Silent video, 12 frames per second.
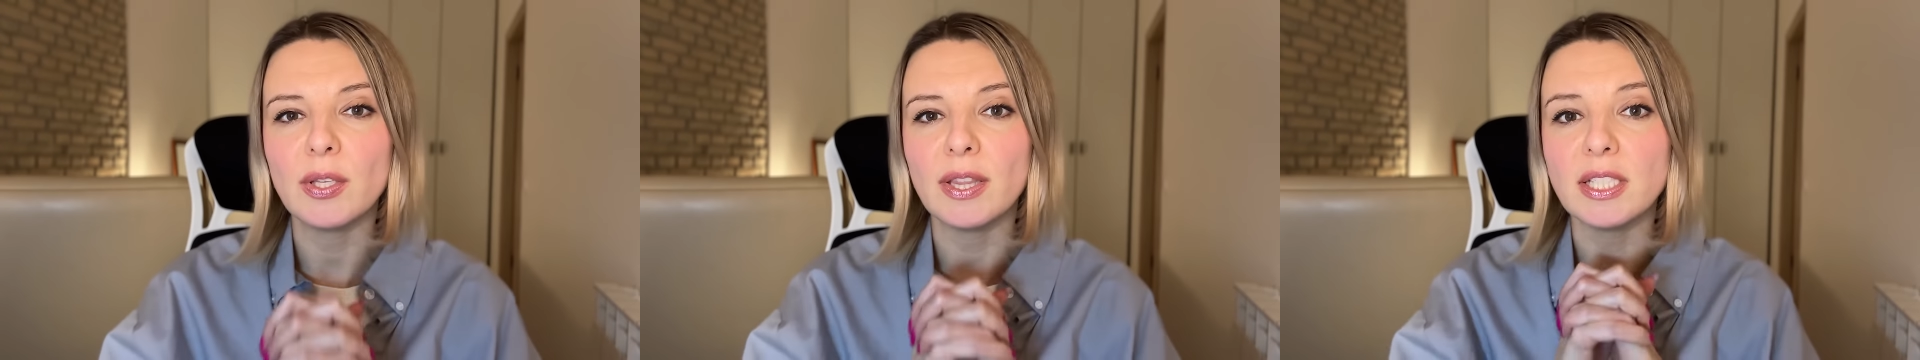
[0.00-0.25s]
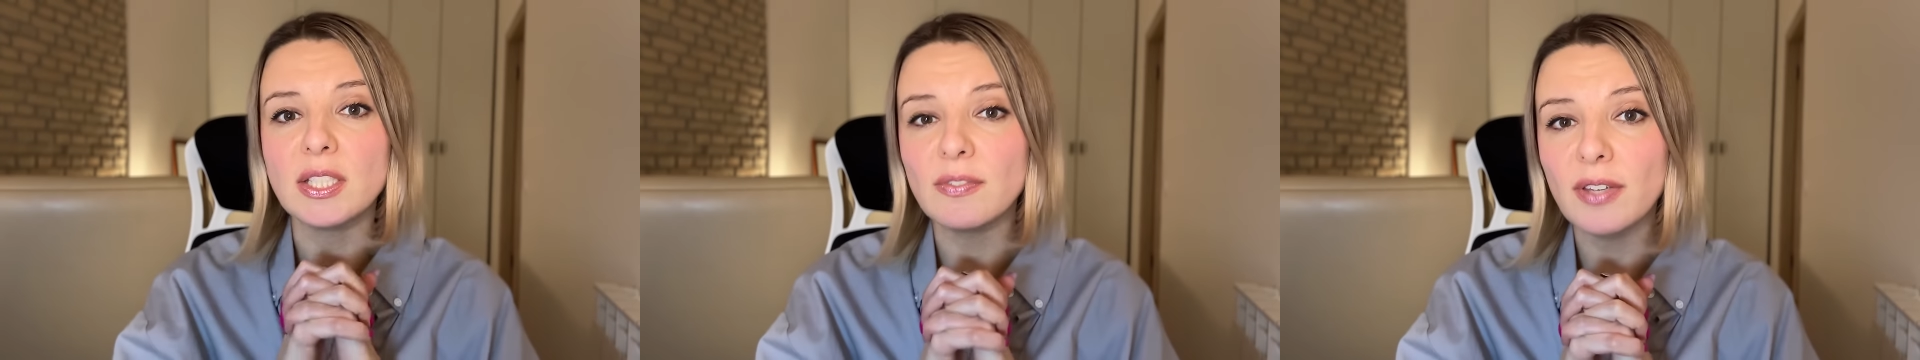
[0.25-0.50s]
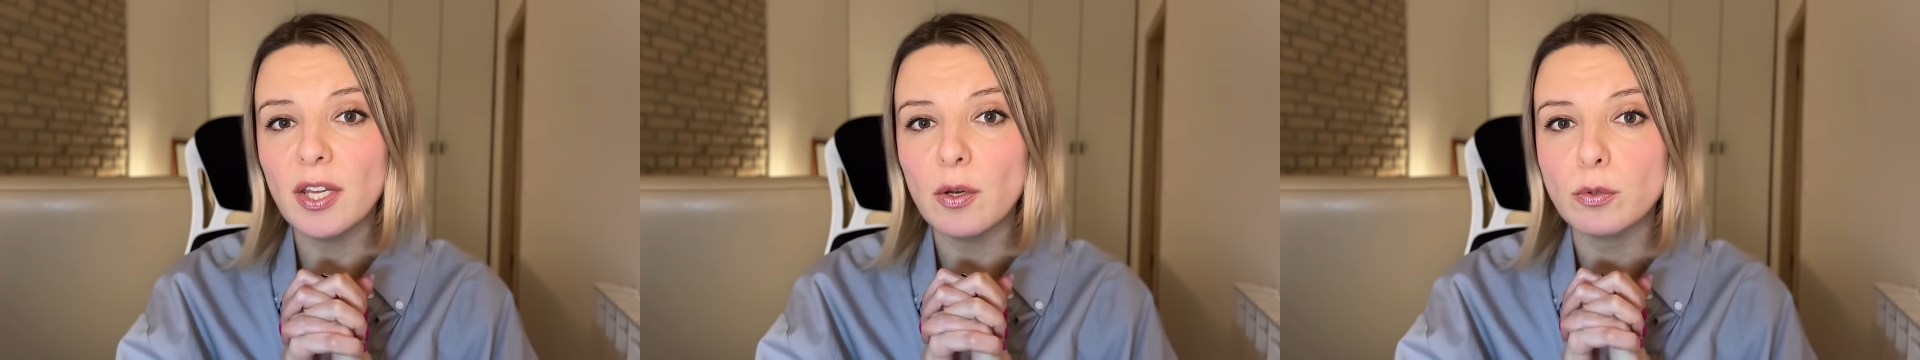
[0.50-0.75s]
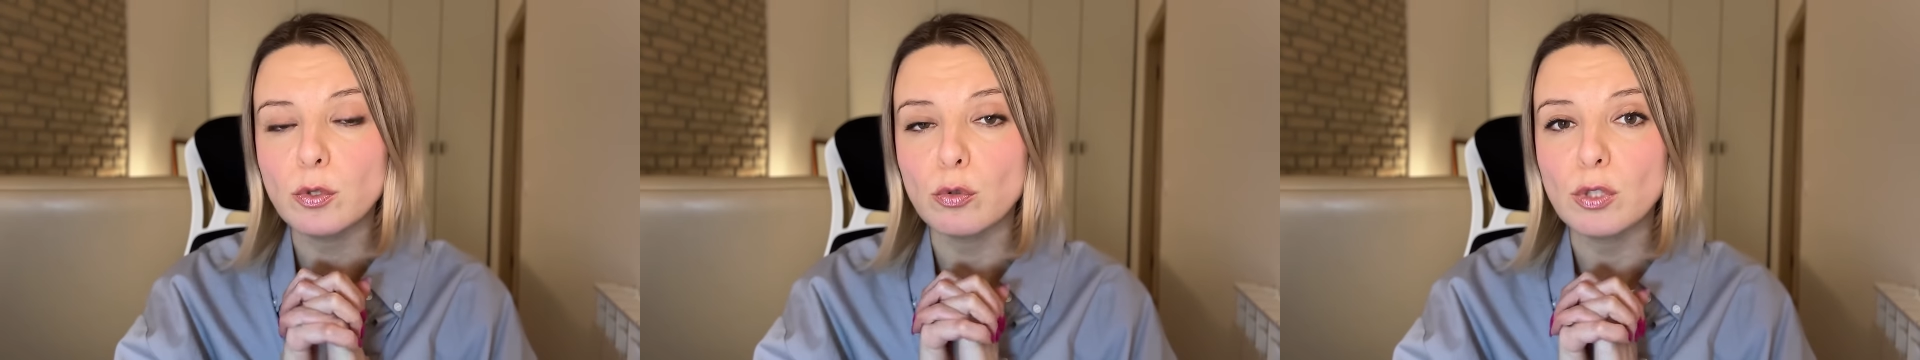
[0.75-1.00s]
in this
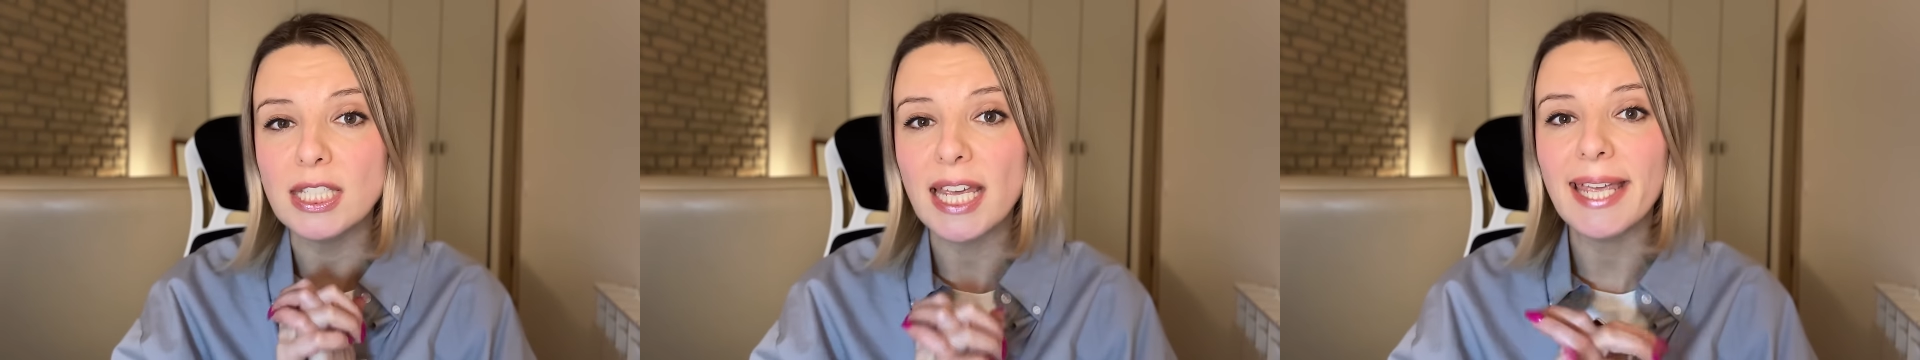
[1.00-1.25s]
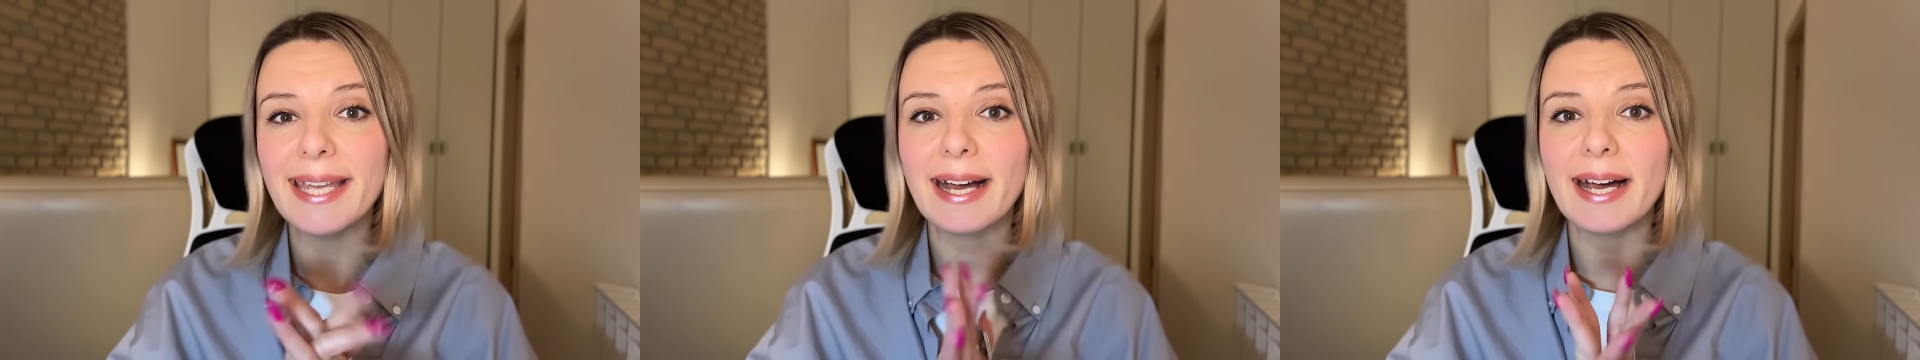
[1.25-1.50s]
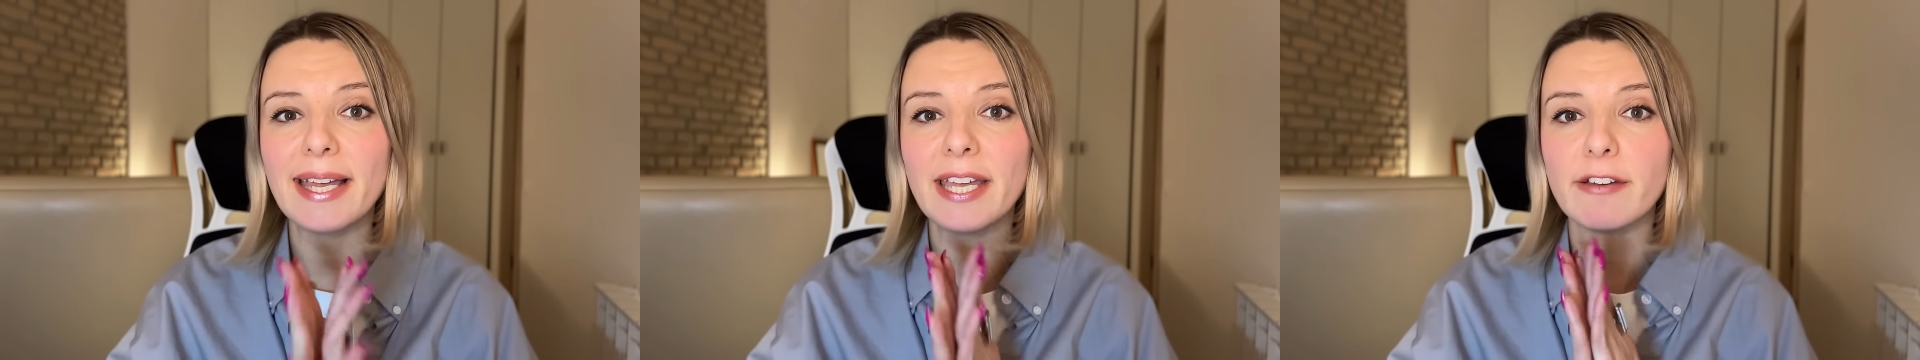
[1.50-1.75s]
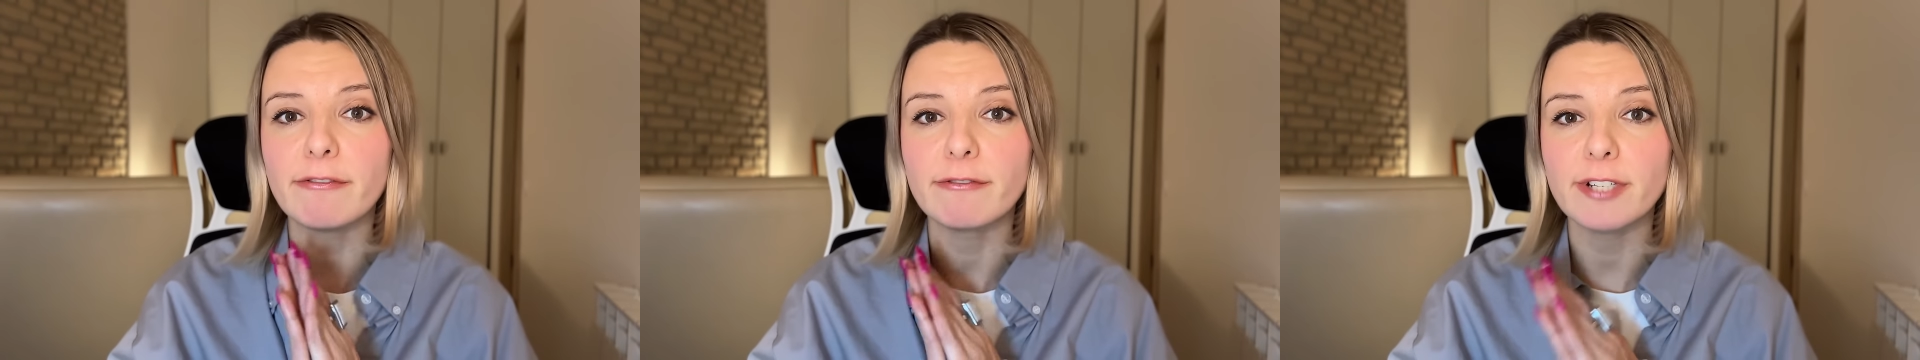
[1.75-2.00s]
video today, I
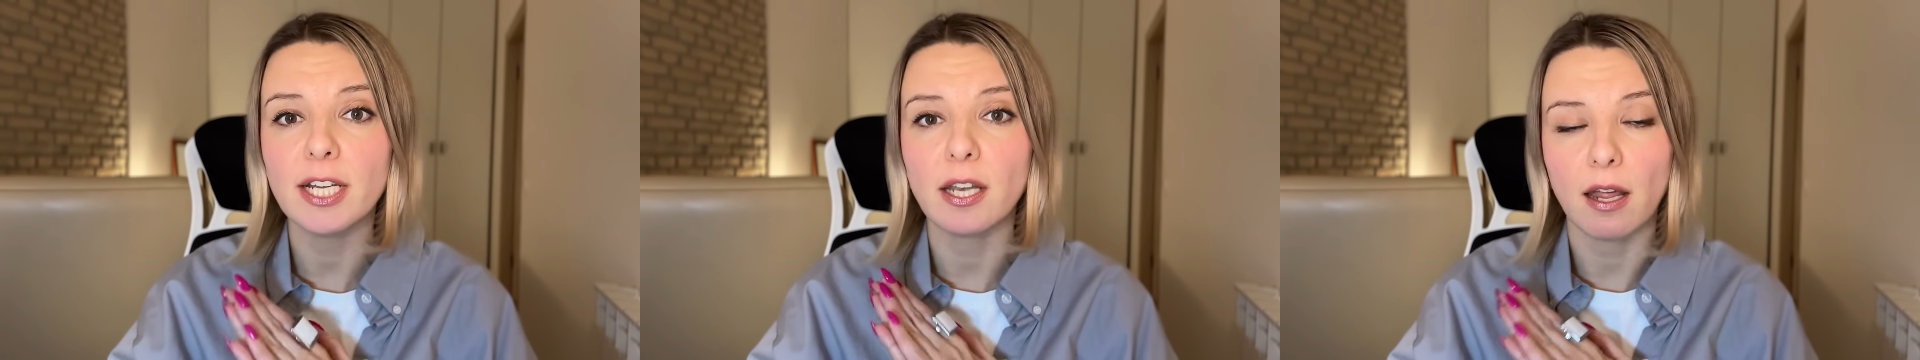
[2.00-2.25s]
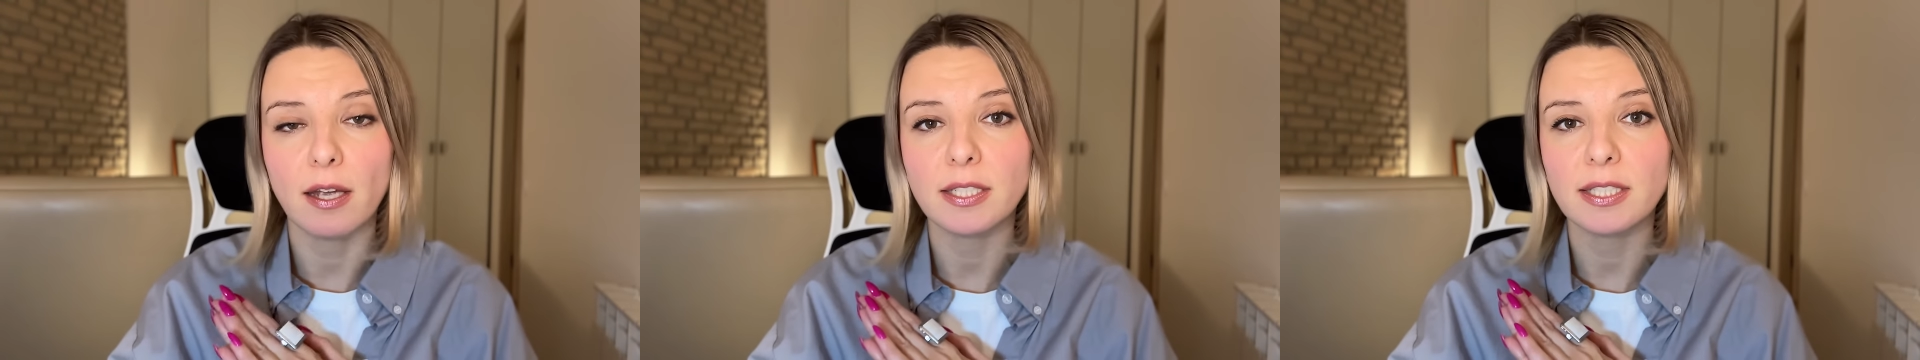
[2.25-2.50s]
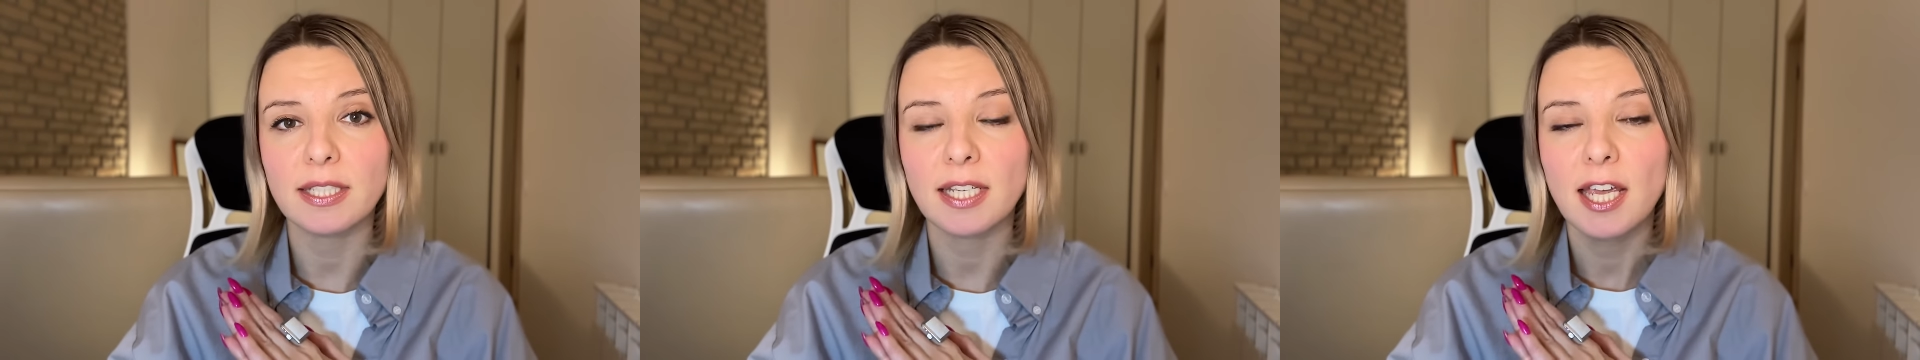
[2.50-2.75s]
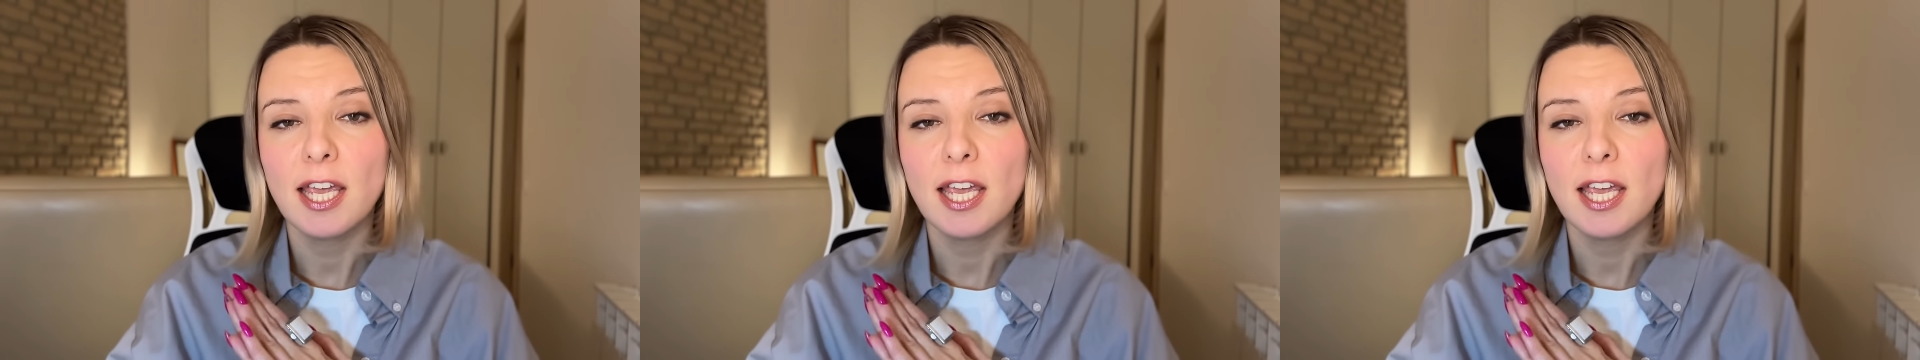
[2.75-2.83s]
have realized